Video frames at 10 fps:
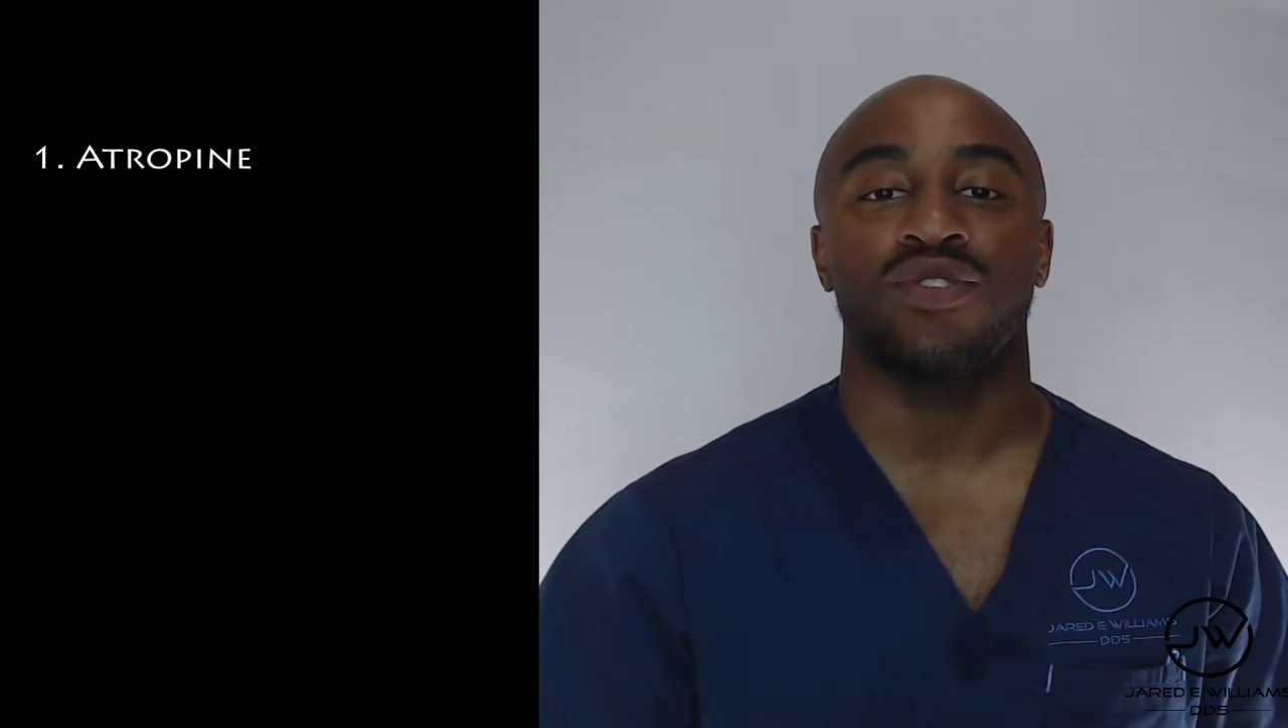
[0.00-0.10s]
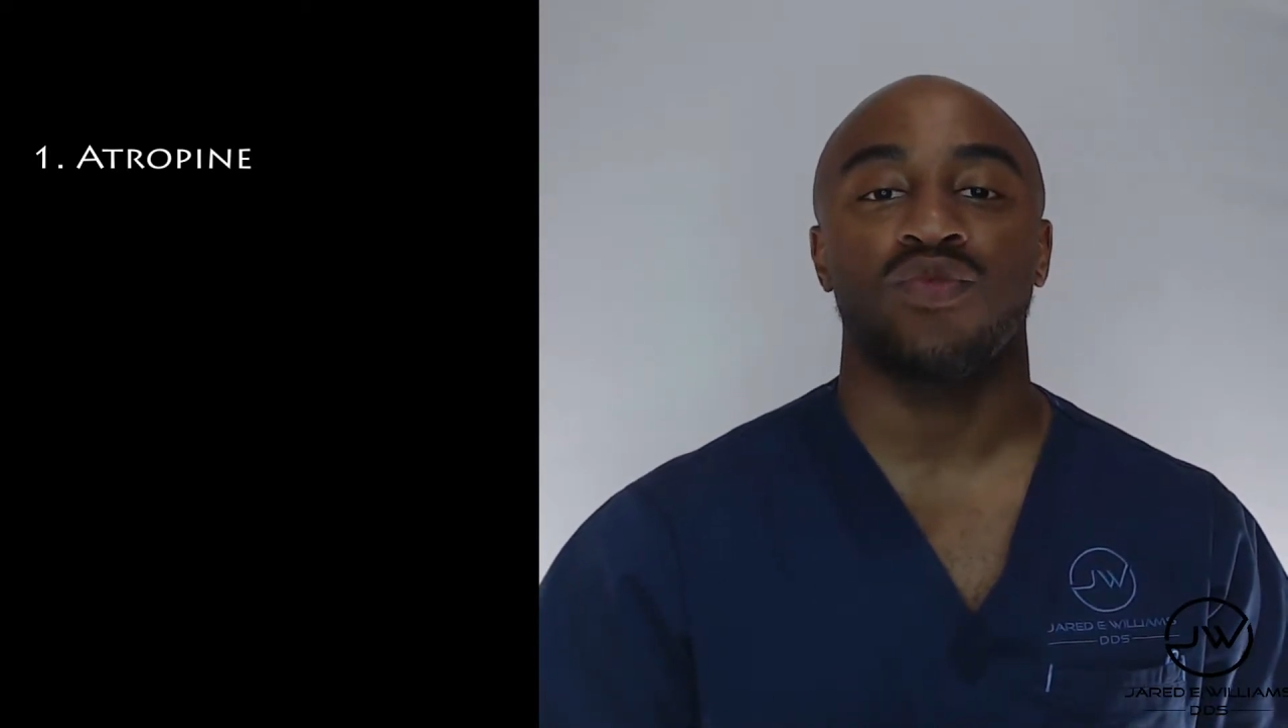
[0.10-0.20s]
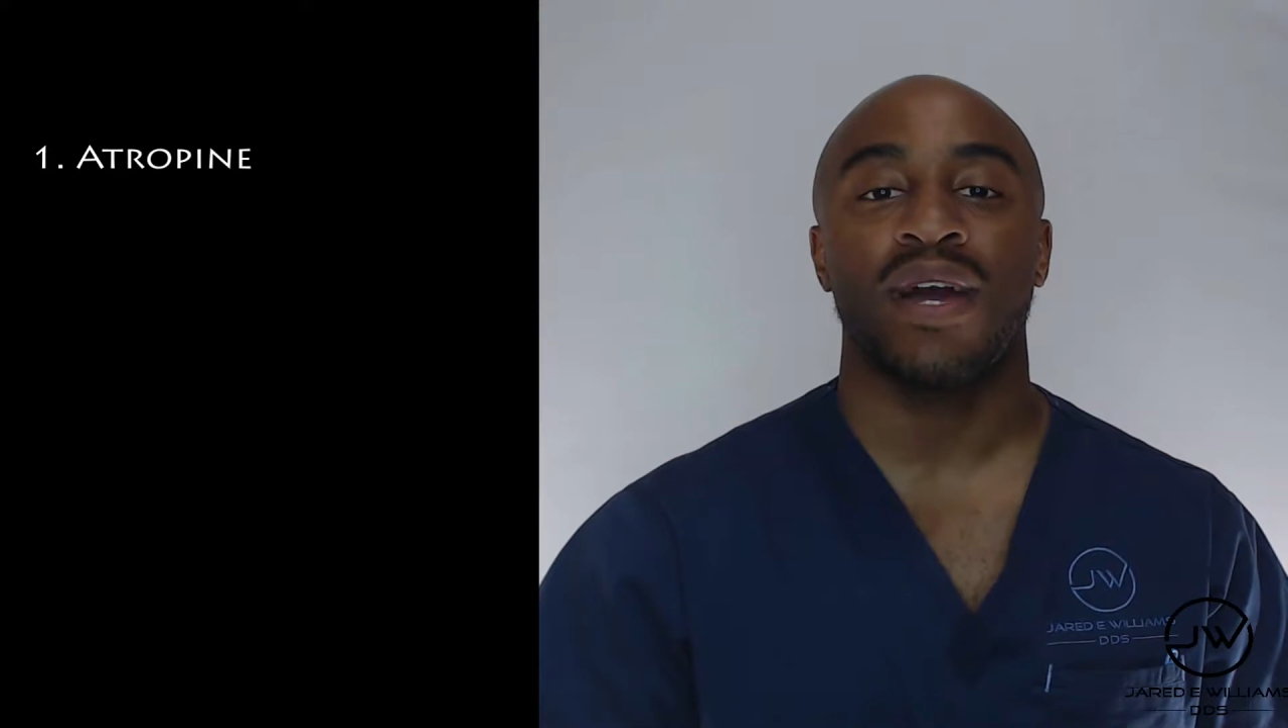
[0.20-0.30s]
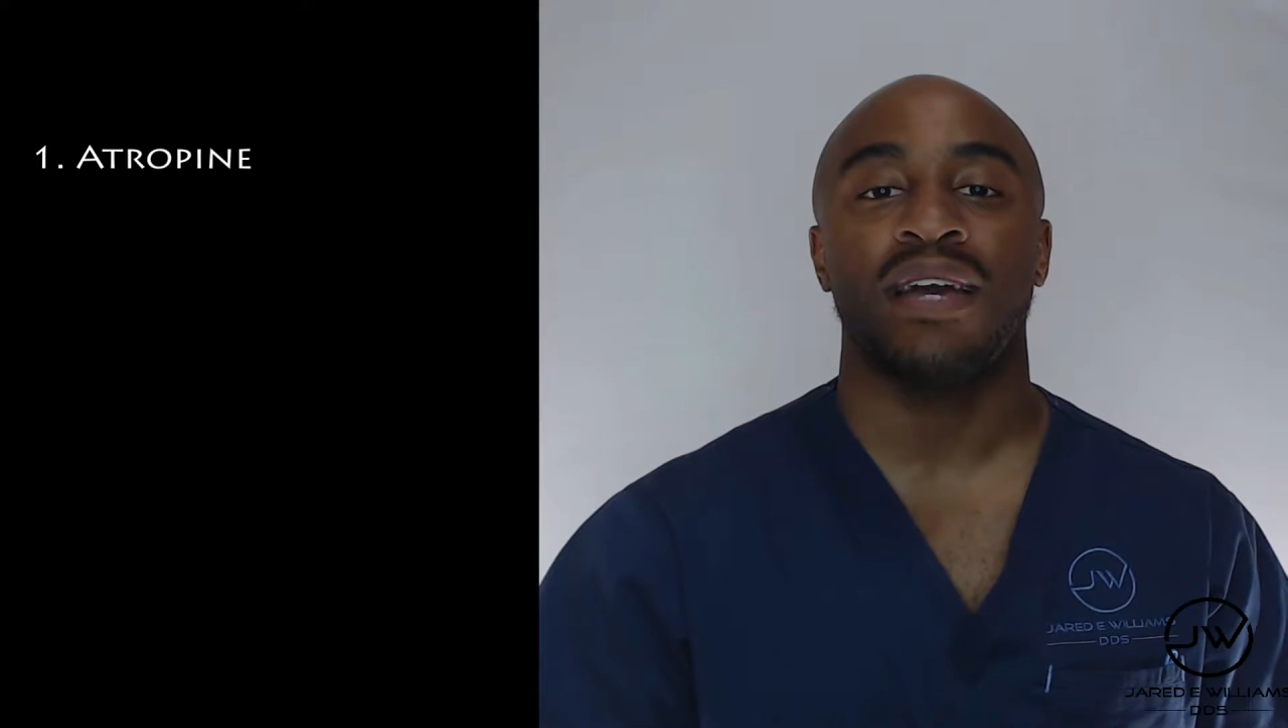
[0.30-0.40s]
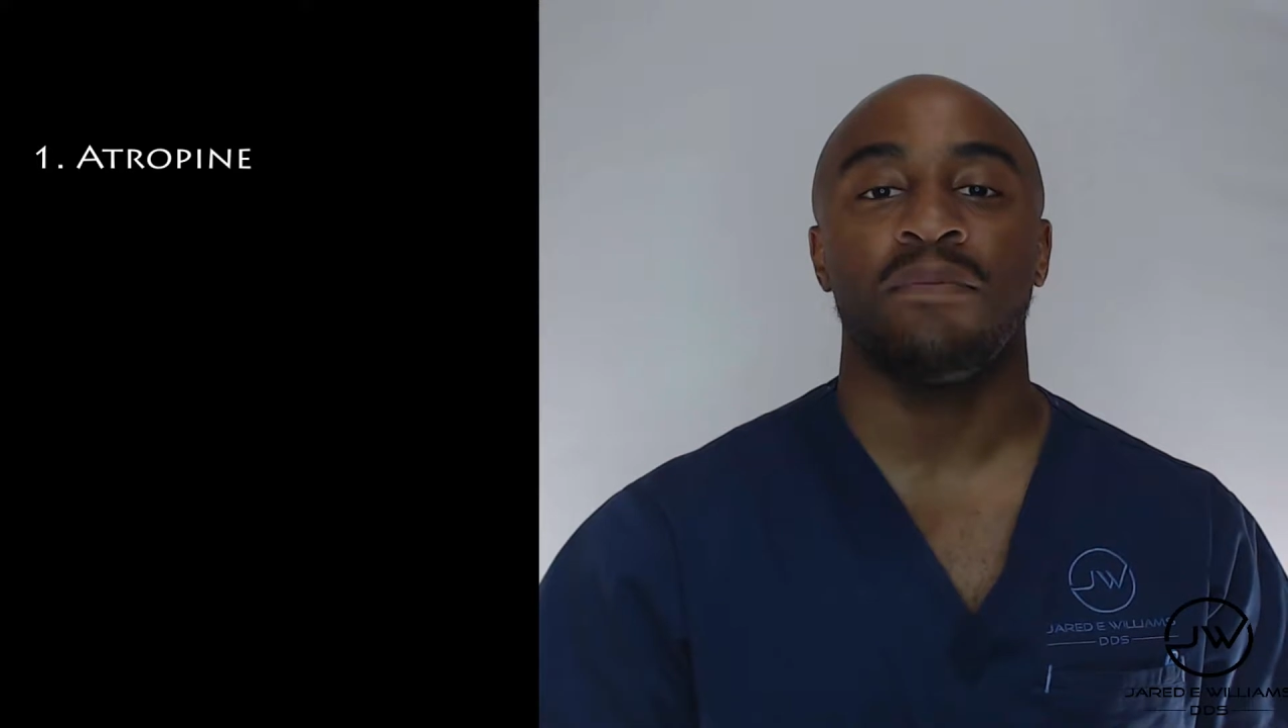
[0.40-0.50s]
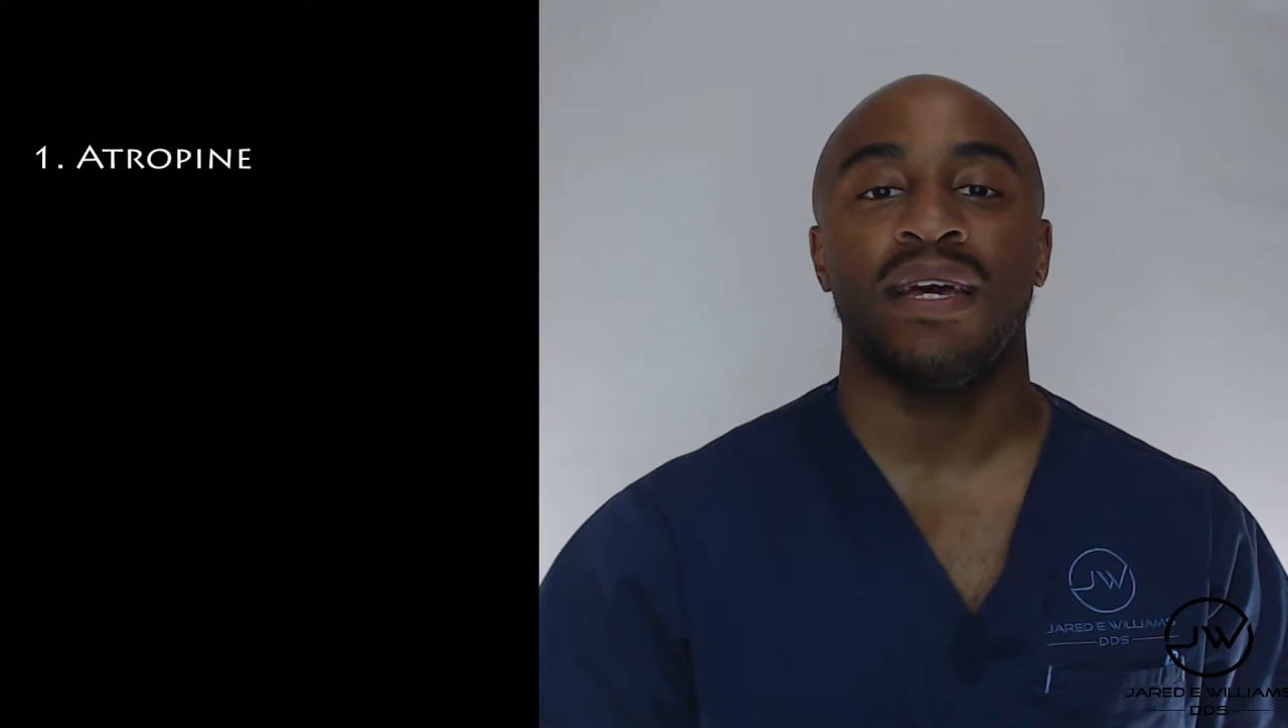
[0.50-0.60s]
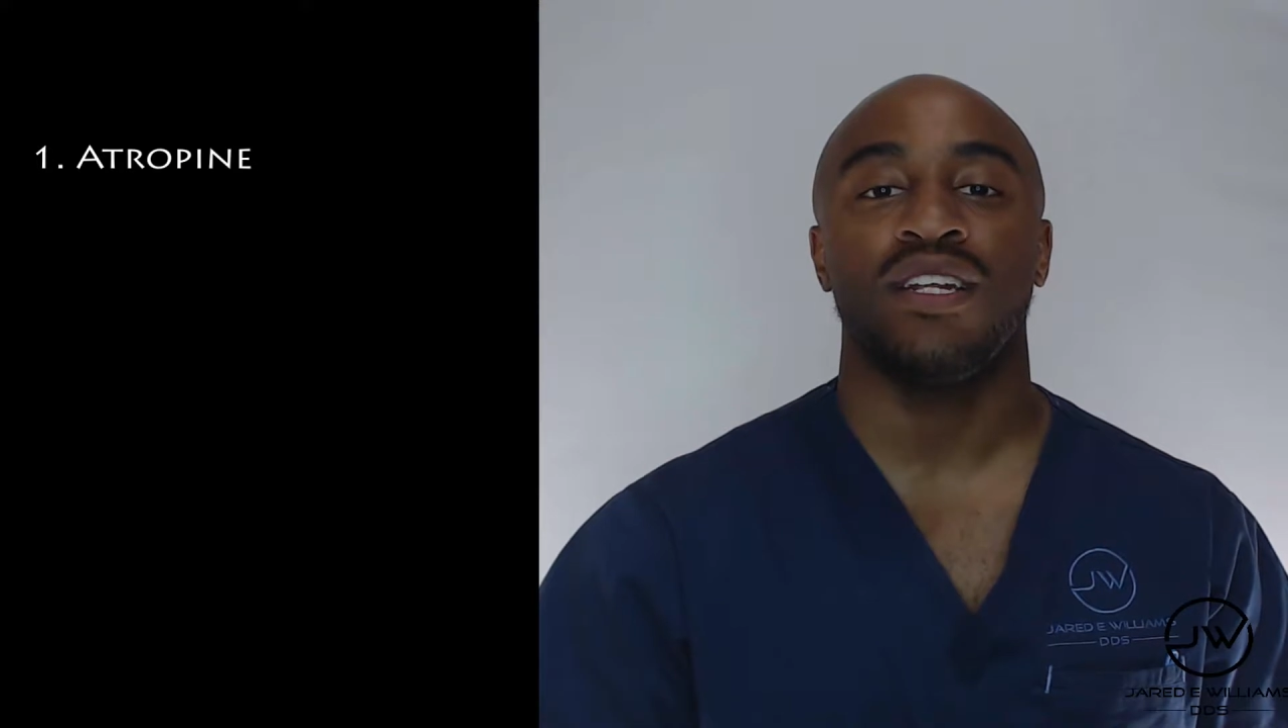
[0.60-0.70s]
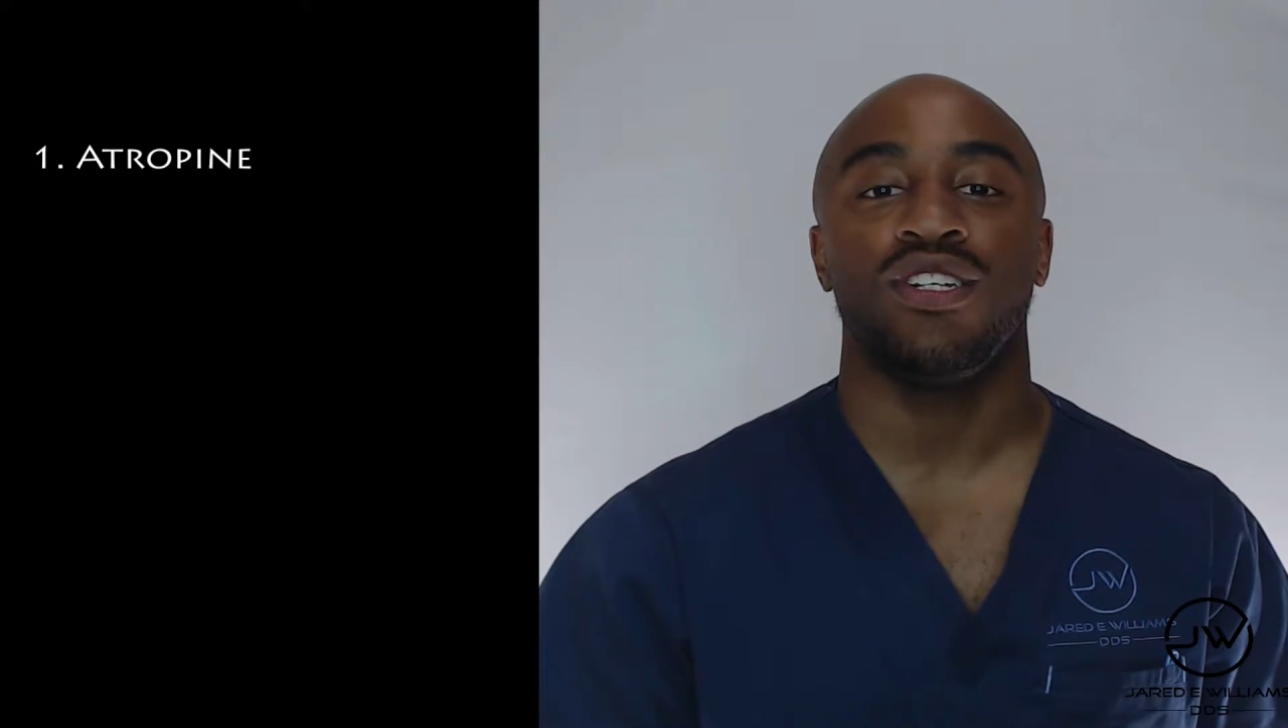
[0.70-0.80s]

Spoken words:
recommended